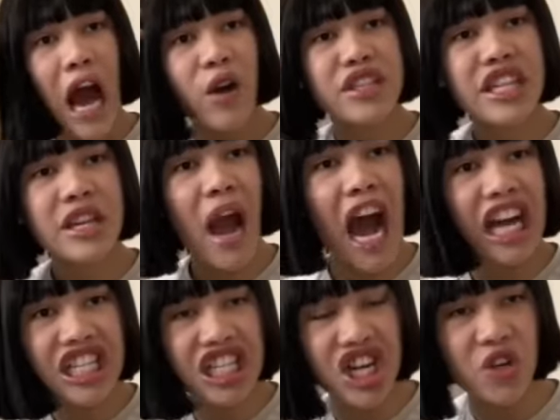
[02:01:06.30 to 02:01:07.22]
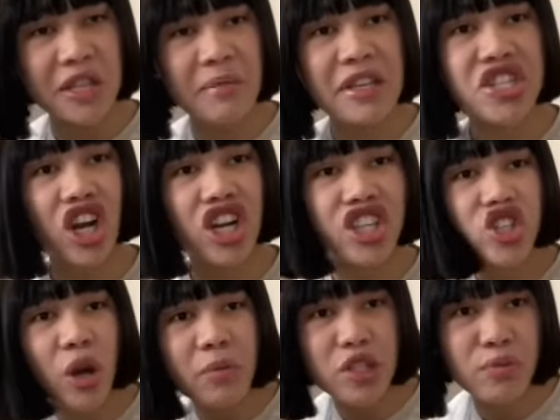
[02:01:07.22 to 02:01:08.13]
I was eating my hot Cheetos and Ms.
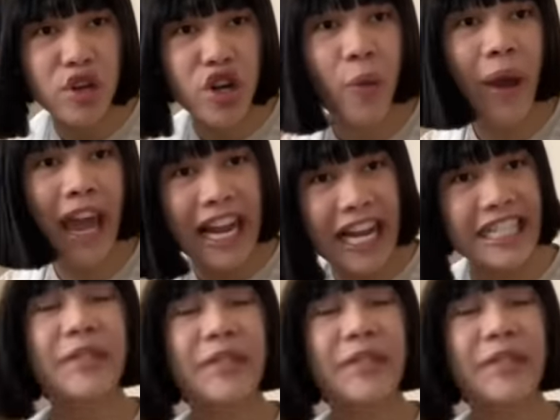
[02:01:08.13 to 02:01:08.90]
Johnson told me to put it away and I